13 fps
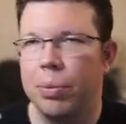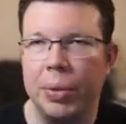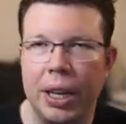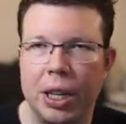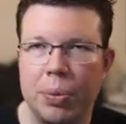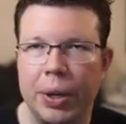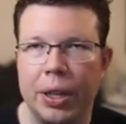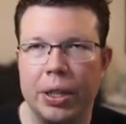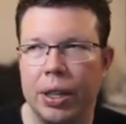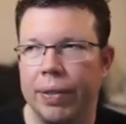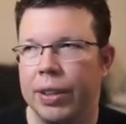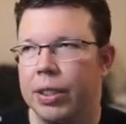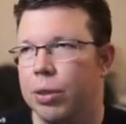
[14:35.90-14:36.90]
this match by the
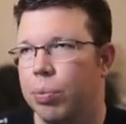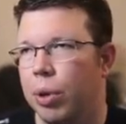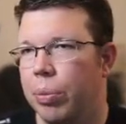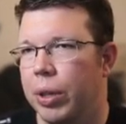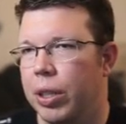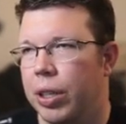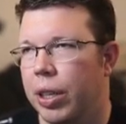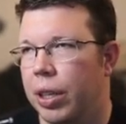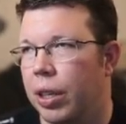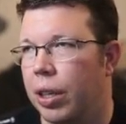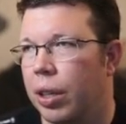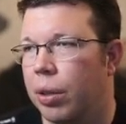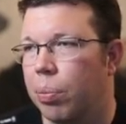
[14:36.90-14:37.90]
time this is published, I
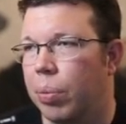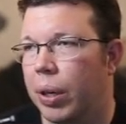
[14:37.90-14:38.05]
think.